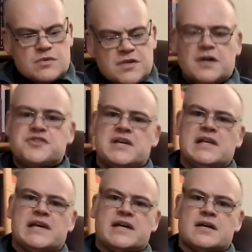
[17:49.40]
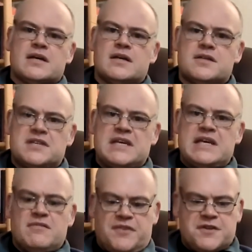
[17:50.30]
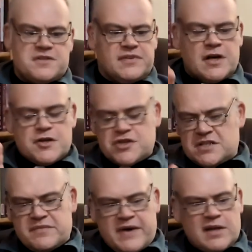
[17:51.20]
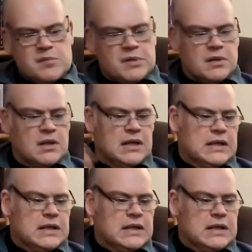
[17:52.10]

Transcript: Darjeeling tea First Flush is available.